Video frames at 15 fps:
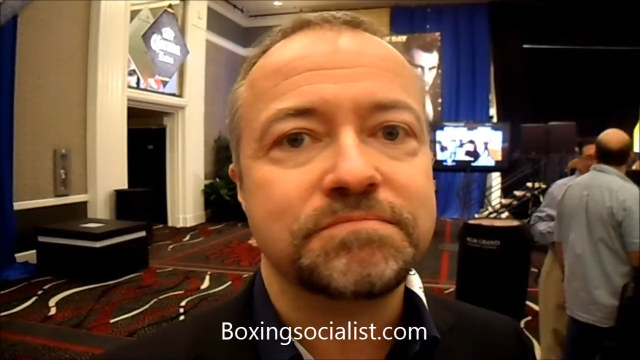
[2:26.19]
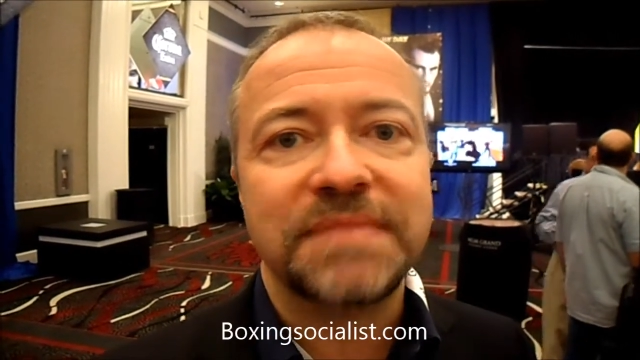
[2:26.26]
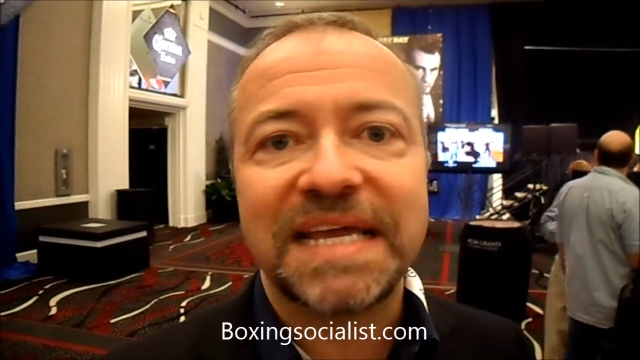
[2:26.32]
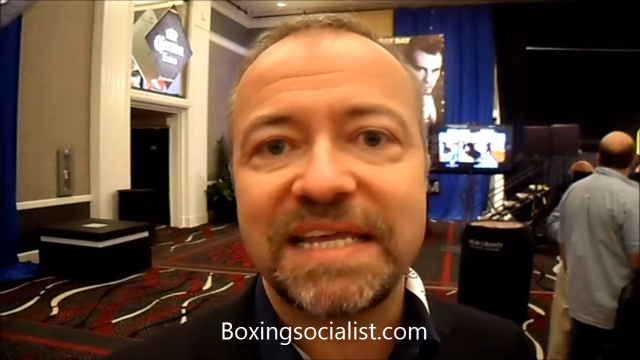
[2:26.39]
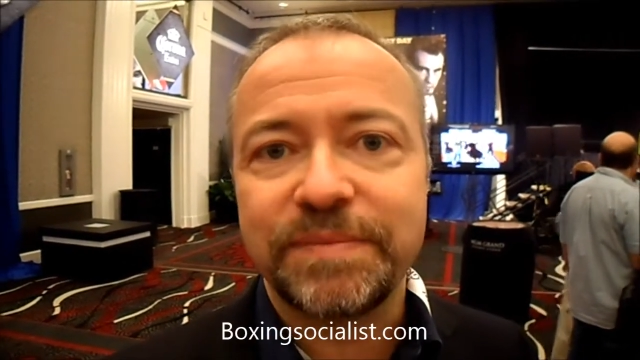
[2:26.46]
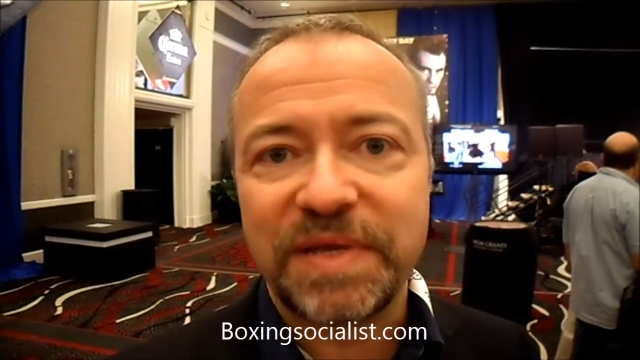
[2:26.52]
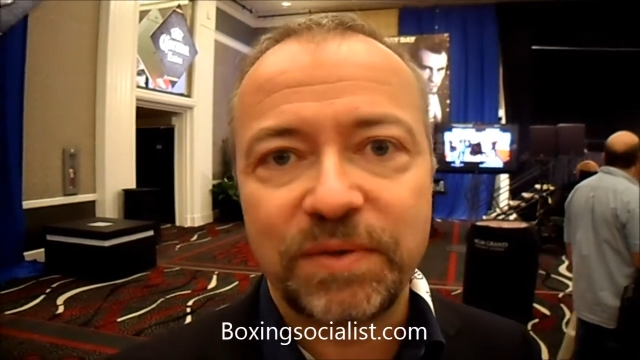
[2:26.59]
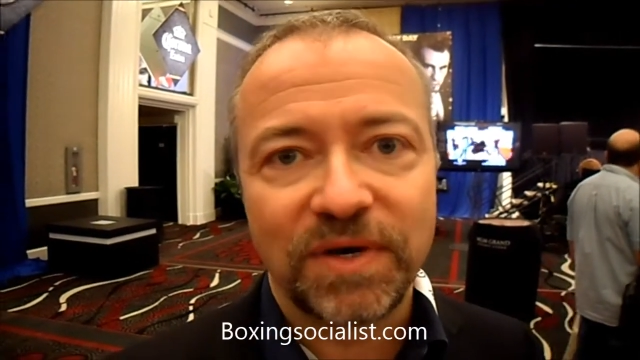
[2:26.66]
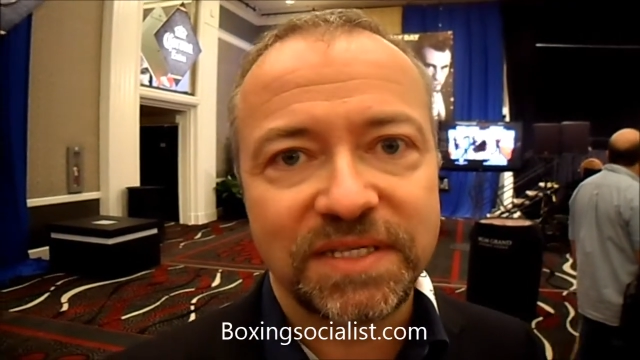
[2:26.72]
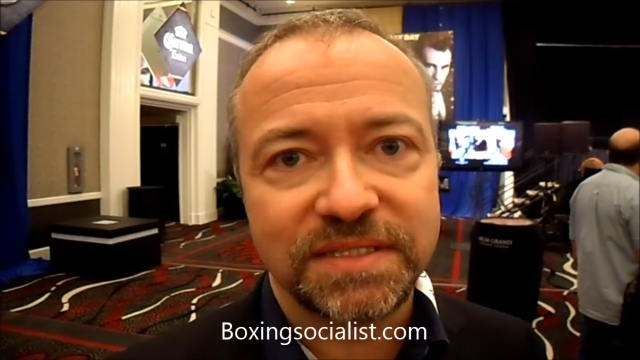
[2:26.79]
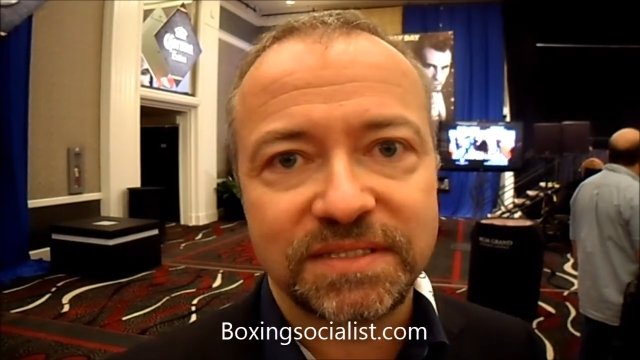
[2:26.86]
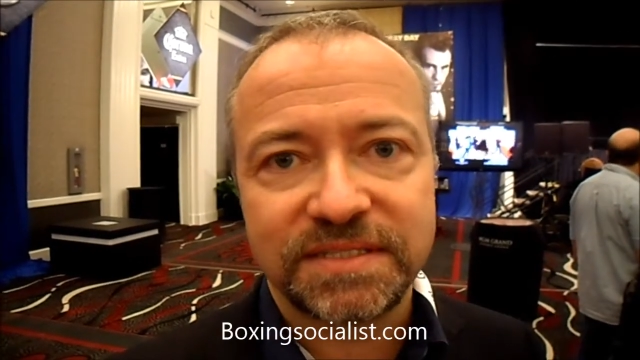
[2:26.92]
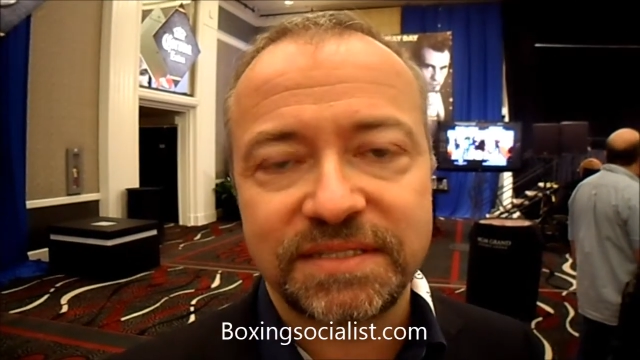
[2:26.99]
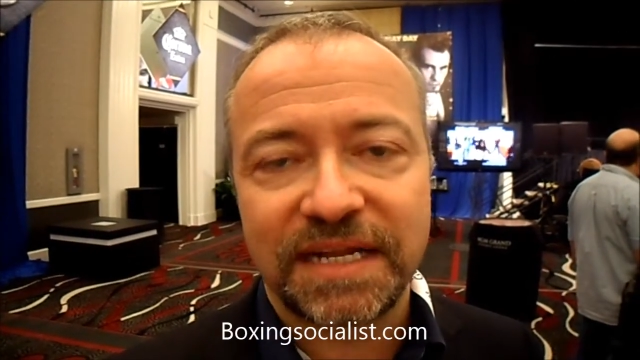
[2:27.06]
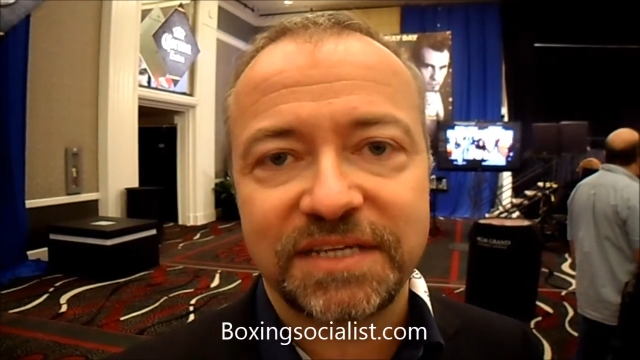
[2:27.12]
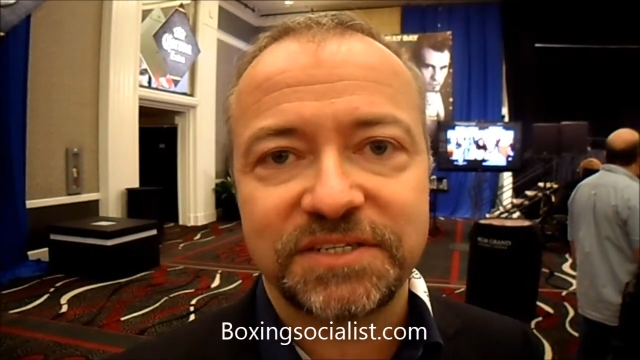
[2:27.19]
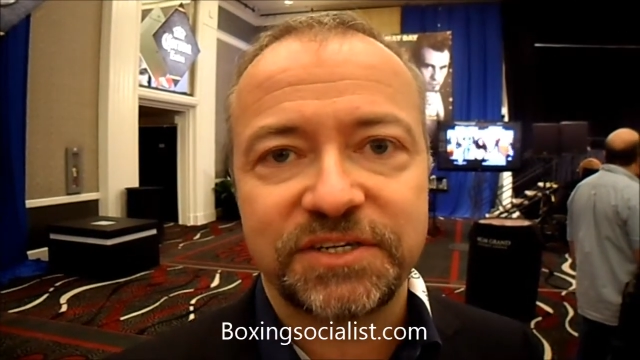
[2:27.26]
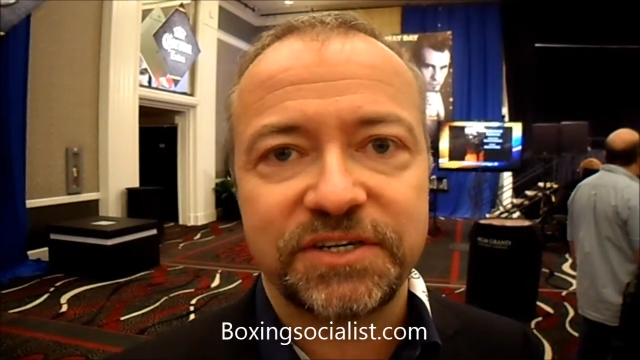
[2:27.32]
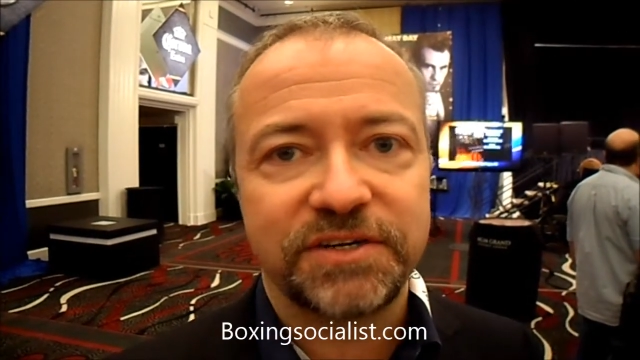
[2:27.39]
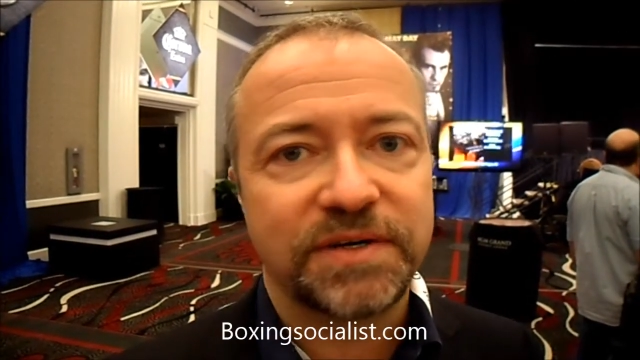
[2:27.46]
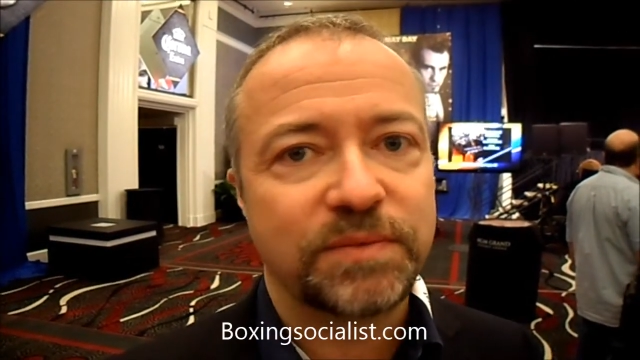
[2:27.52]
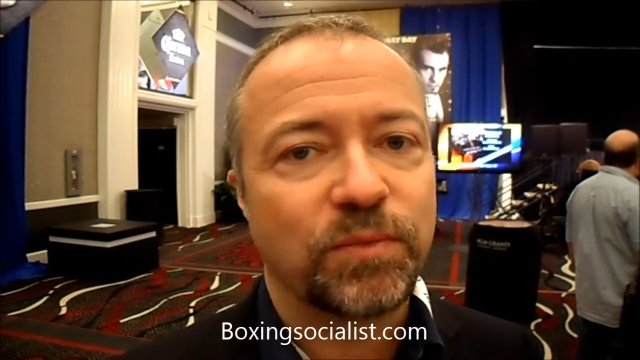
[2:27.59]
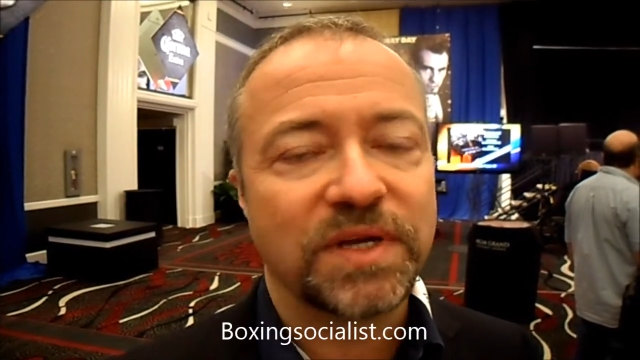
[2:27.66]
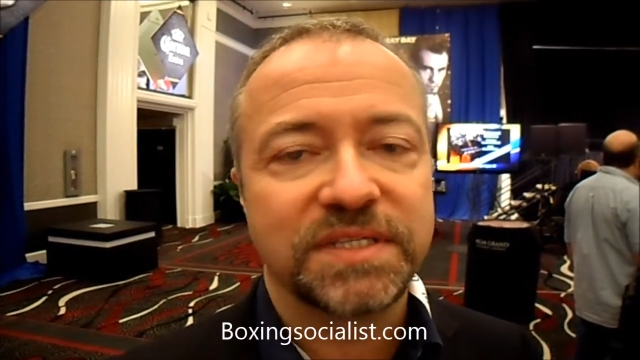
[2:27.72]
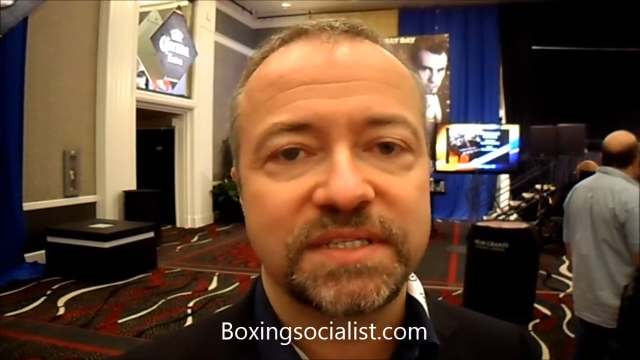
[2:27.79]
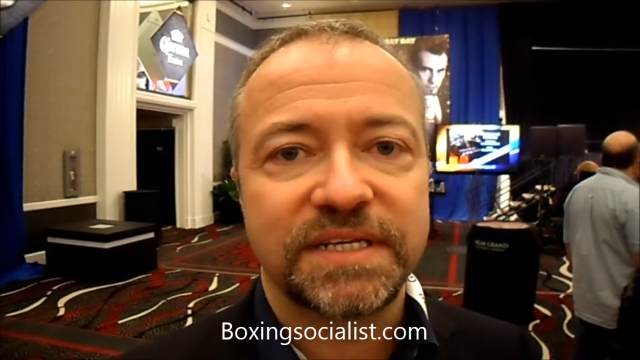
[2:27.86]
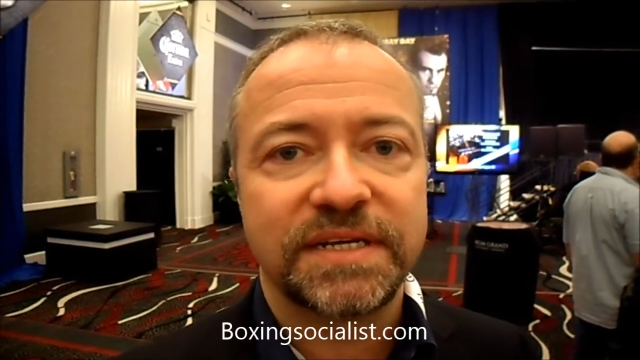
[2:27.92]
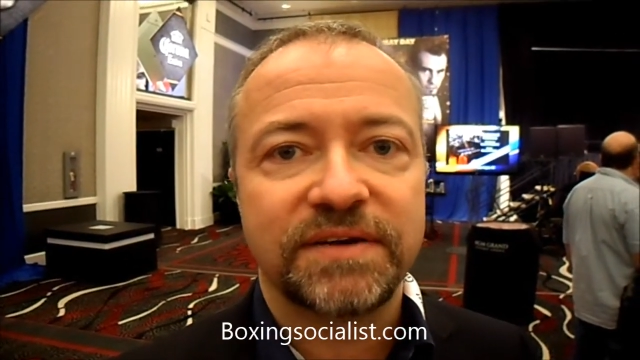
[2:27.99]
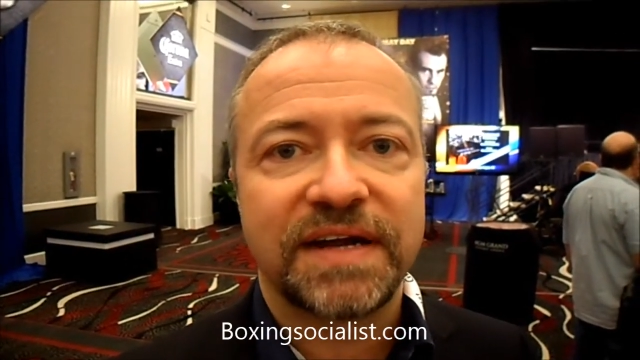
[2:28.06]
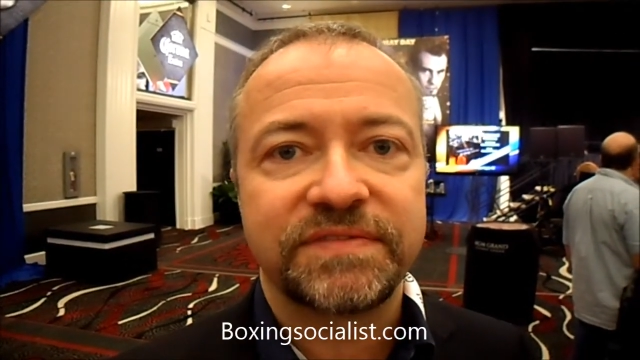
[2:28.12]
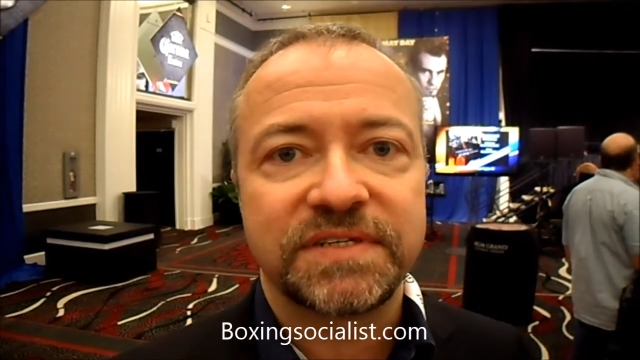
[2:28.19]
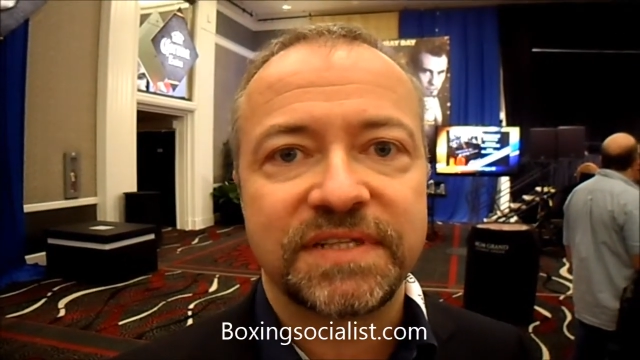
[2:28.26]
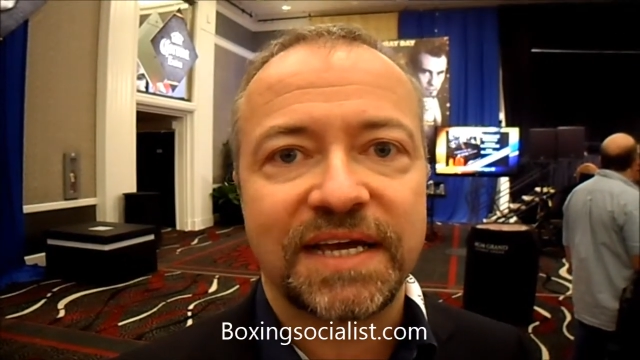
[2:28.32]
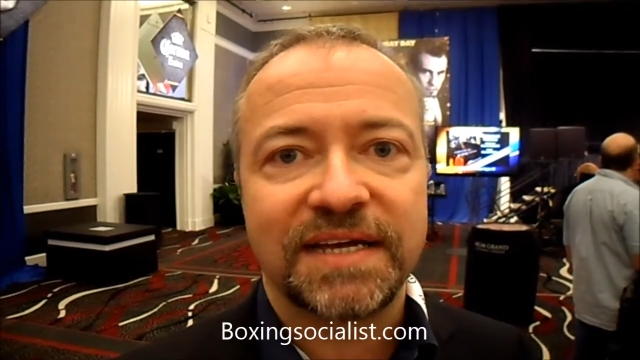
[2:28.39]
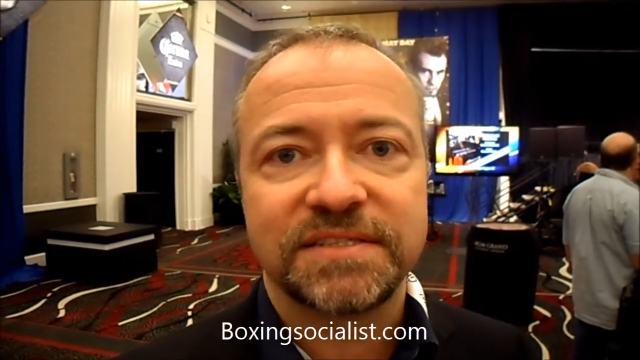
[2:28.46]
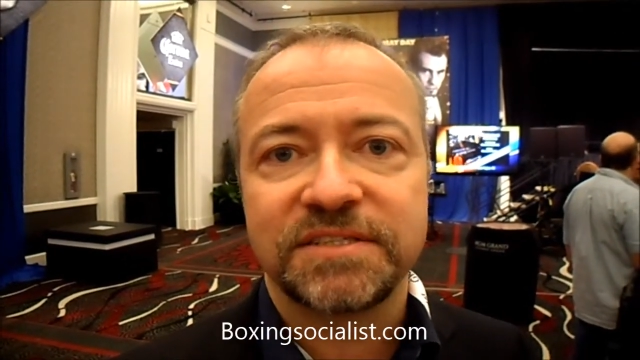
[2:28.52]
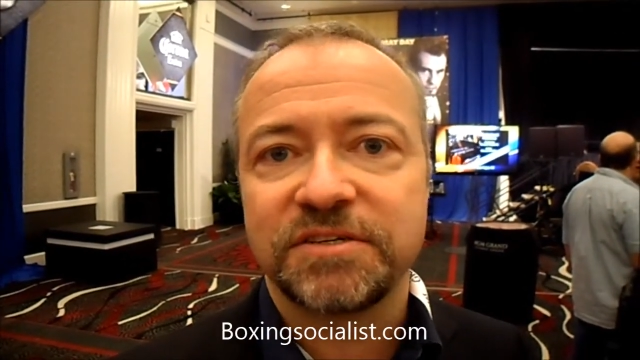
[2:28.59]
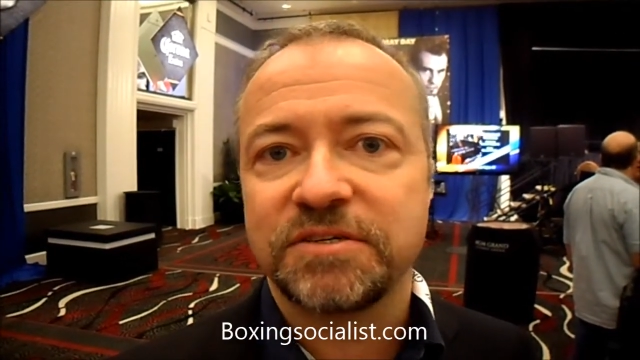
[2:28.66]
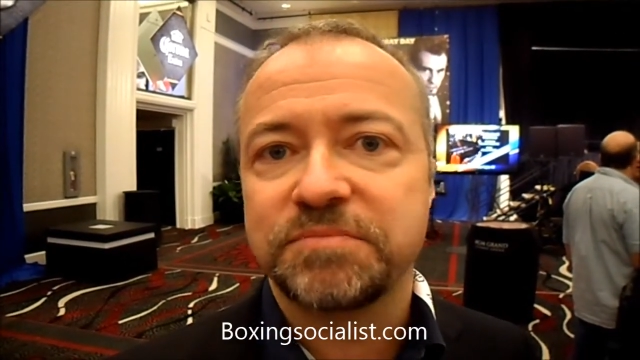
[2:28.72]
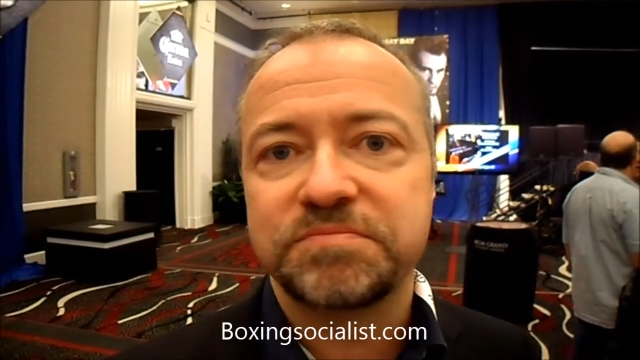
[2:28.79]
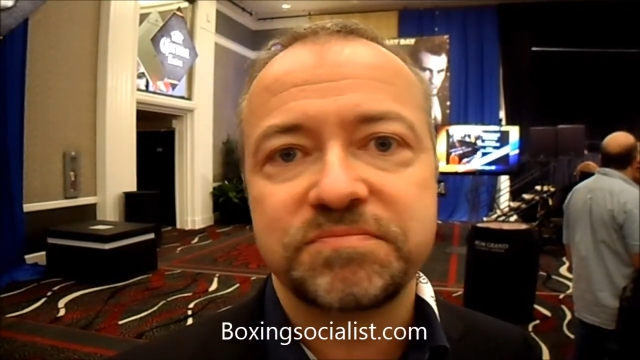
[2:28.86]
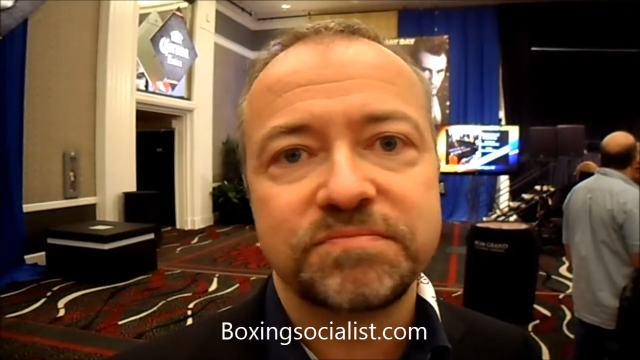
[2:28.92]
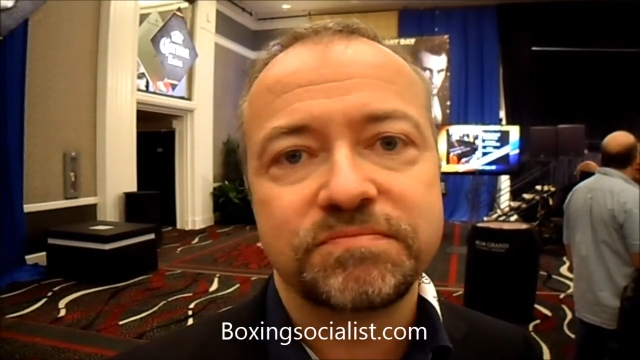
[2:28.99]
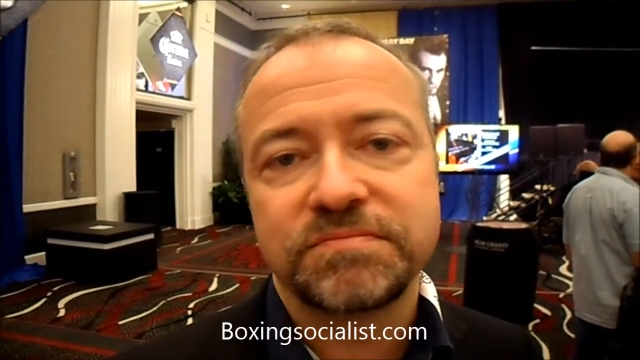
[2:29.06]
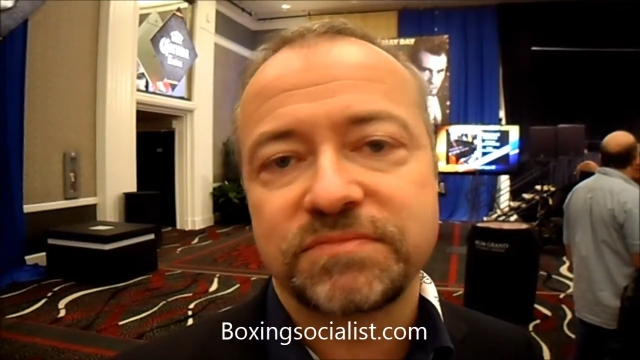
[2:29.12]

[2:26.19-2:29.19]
maybe once next year and once a year after that. So